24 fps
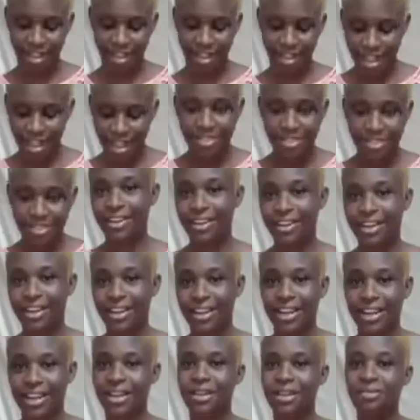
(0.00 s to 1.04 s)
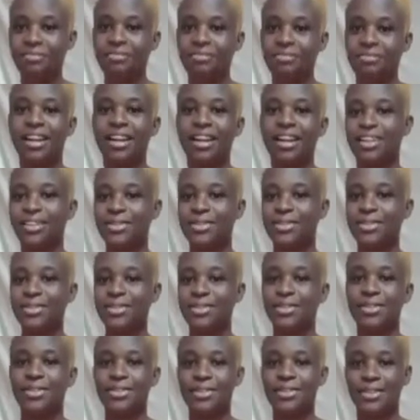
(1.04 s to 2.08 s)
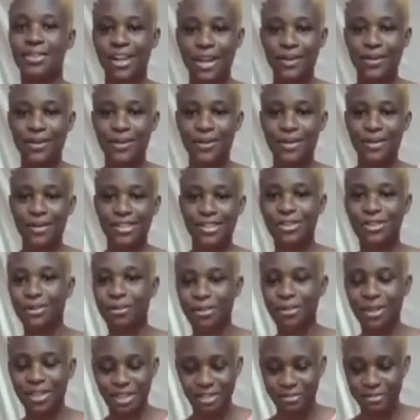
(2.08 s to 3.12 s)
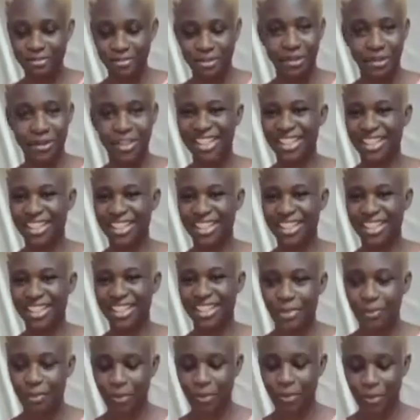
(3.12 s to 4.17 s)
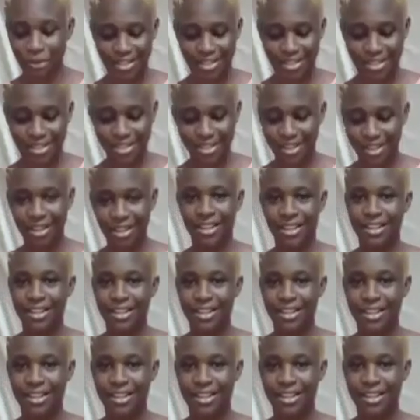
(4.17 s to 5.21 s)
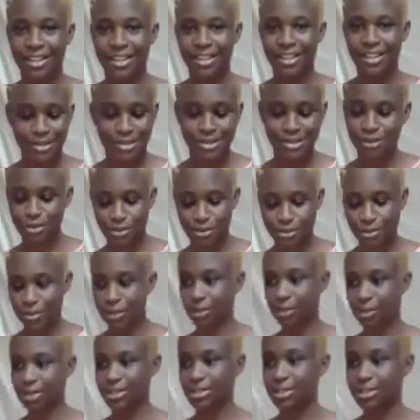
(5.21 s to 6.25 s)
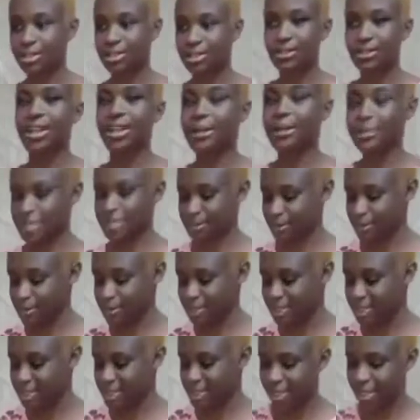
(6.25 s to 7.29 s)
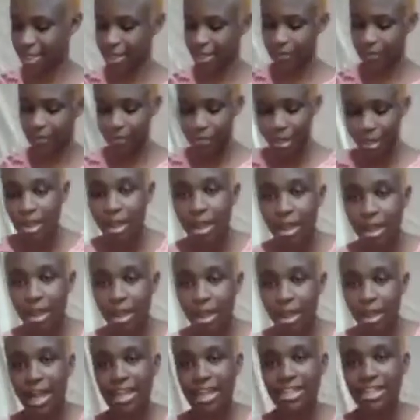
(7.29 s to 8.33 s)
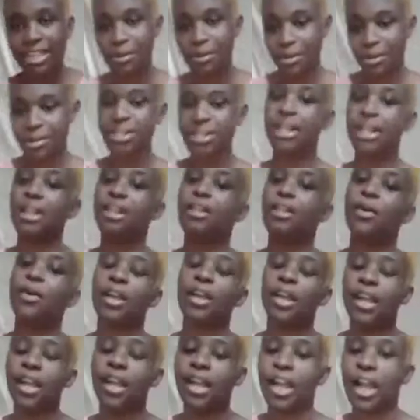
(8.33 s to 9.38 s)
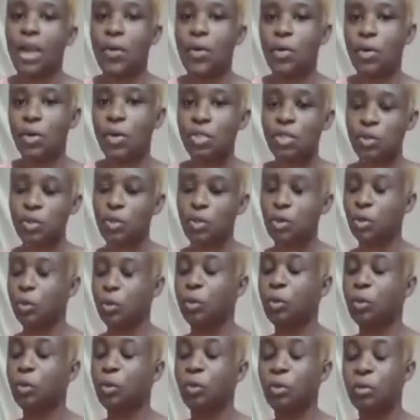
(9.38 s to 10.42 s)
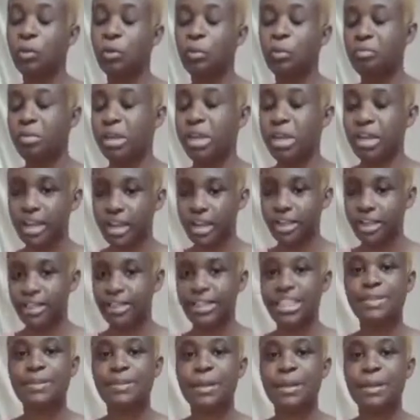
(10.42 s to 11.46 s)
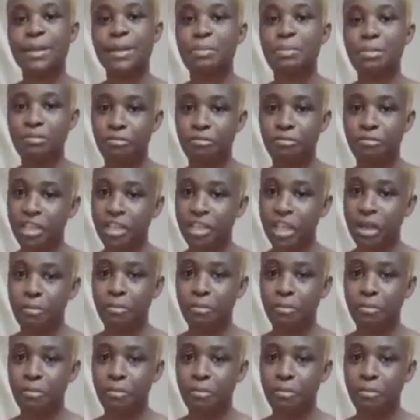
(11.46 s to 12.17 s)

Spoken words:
So guys, we are back. So I was trying to make the video in the it's like it's too hot. So let's proceed here. As I was saying, okay, I want to make this baby food